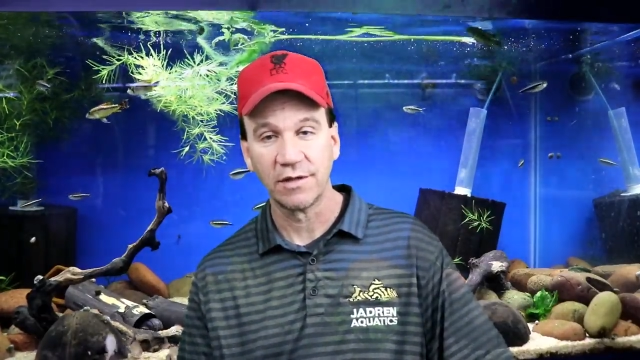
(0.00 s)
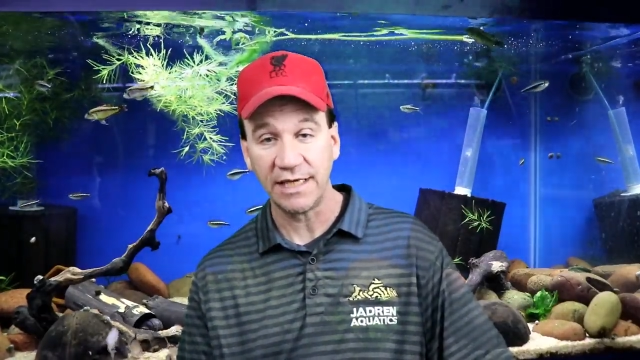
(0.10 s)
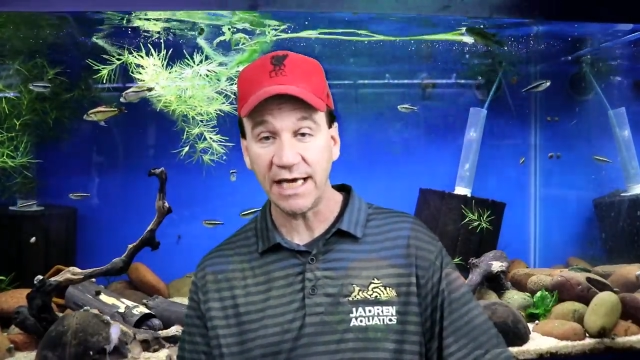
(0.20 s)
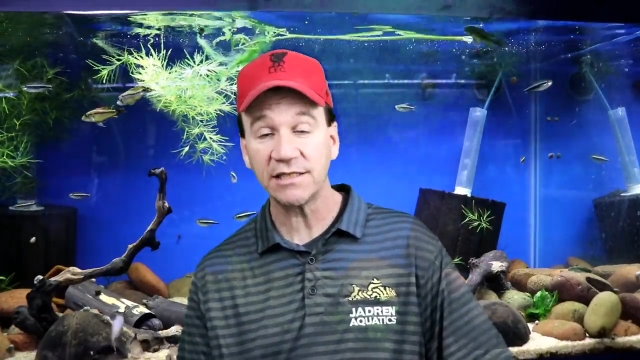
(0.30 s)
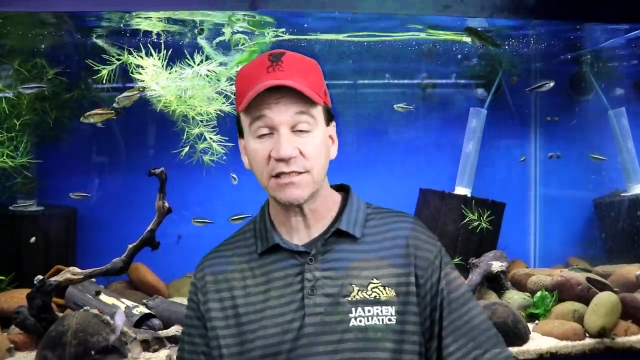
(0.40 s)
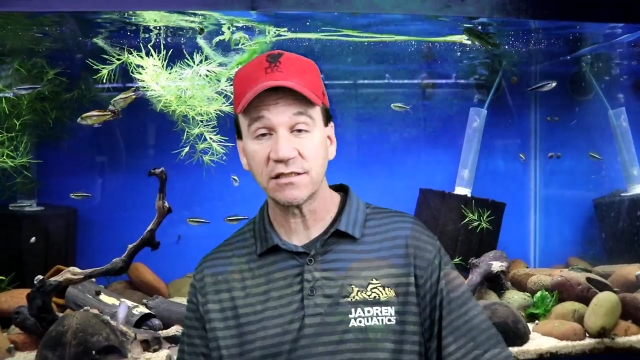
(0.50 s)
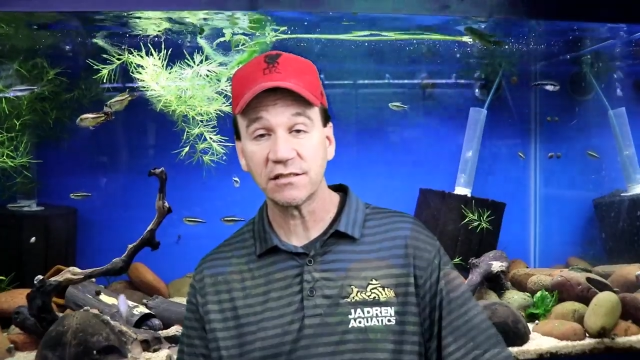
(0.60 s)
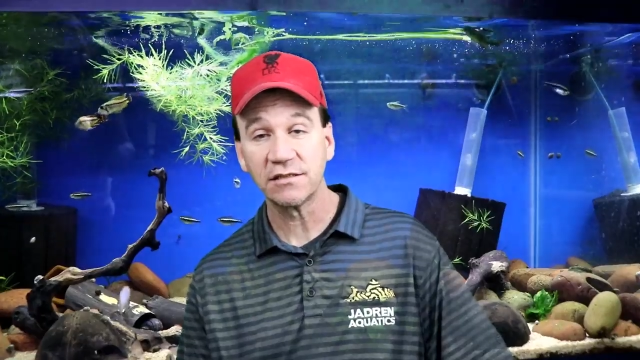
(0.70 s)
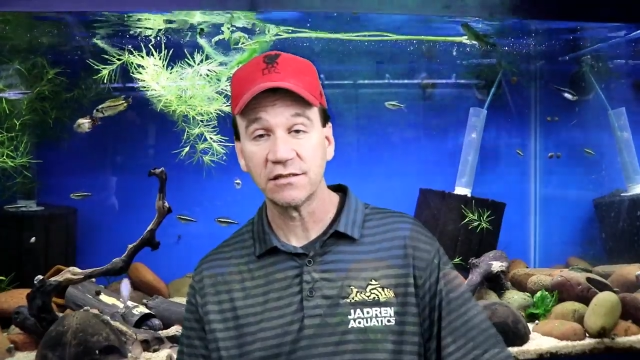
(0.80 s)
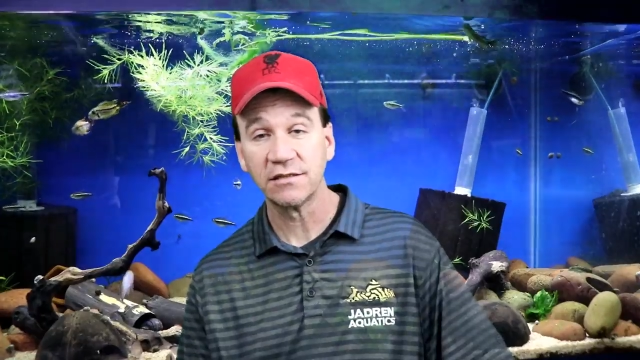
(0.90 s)

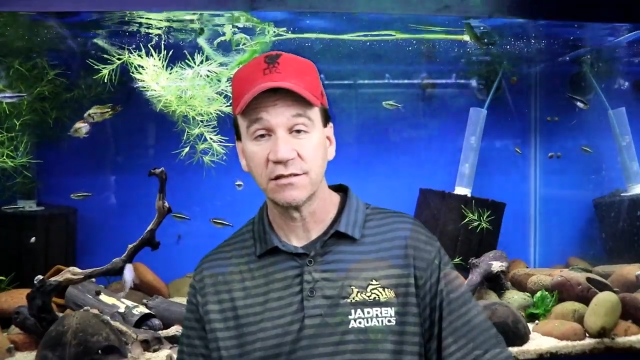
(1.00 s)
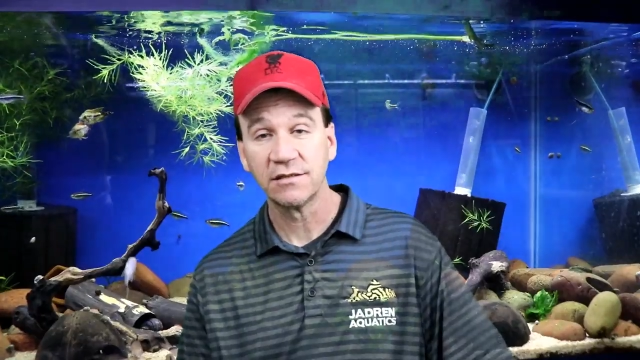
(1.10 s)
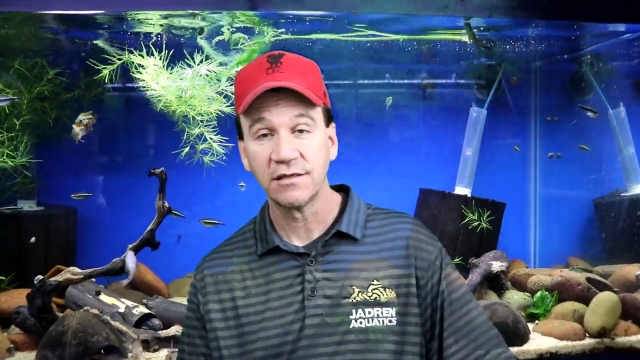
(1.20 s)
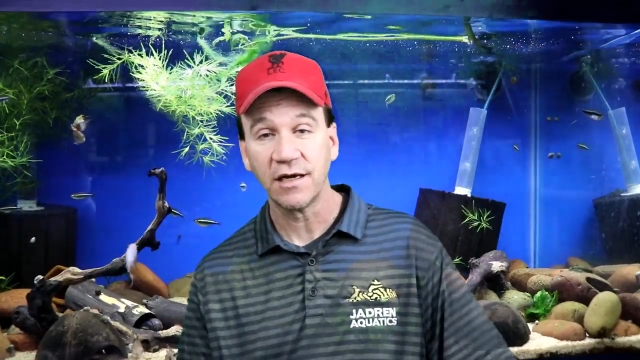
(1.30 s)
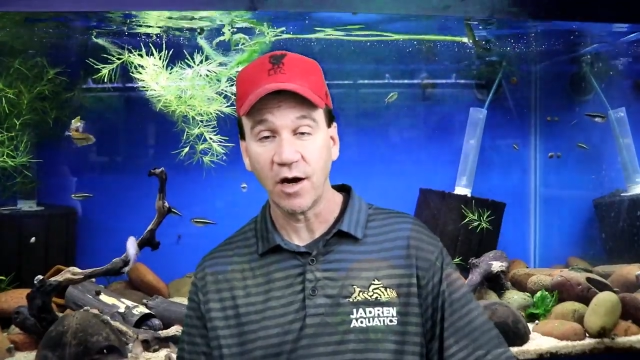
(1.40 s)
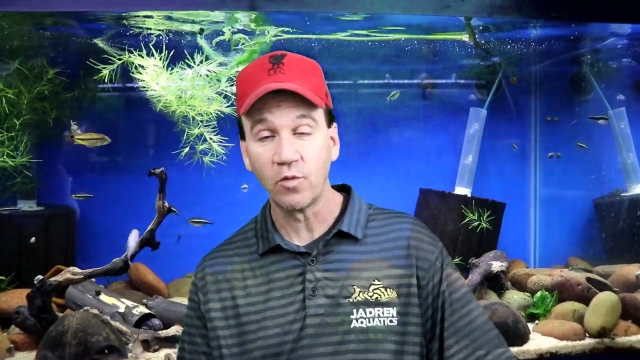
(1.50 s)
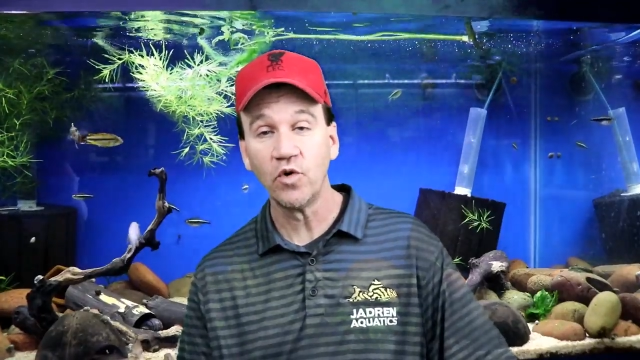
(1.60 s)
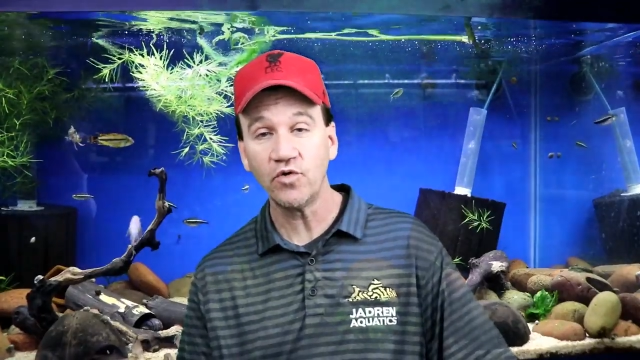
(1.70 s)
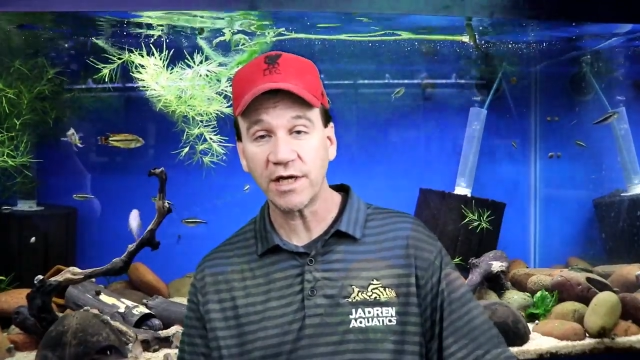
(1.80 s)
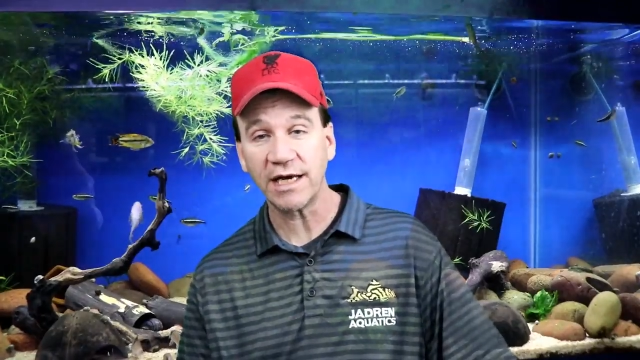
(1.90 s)
Yes, a
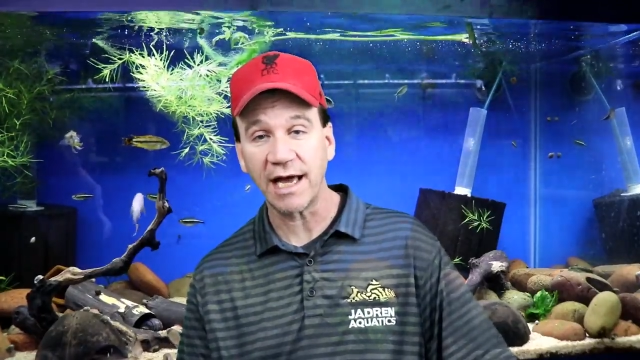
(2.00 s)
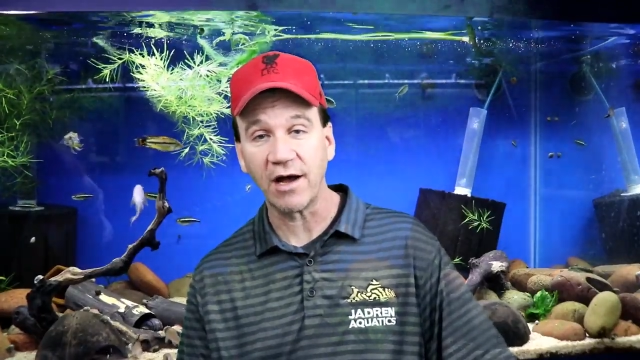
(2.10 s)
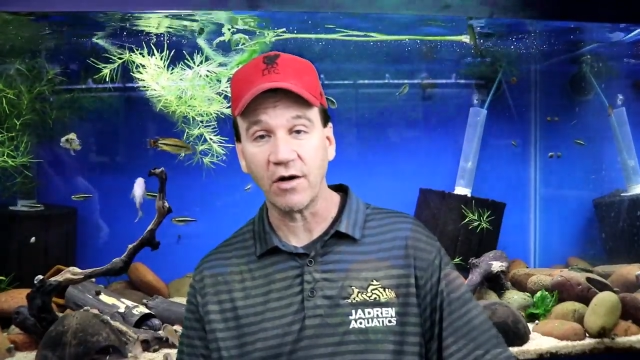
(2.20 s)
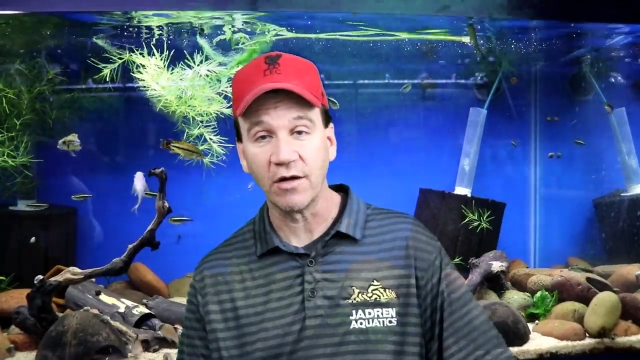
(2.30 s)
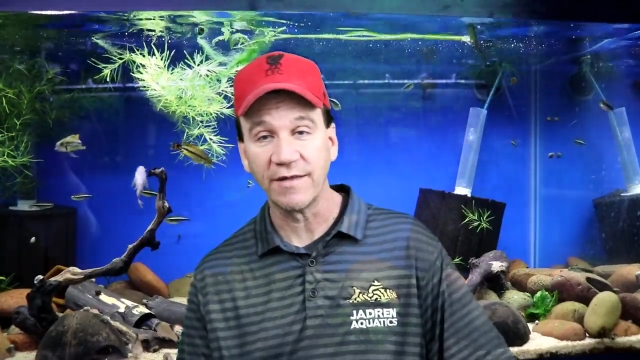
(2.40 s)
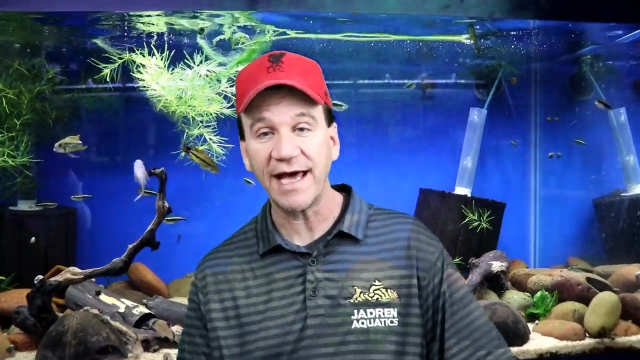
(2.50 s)
root canal.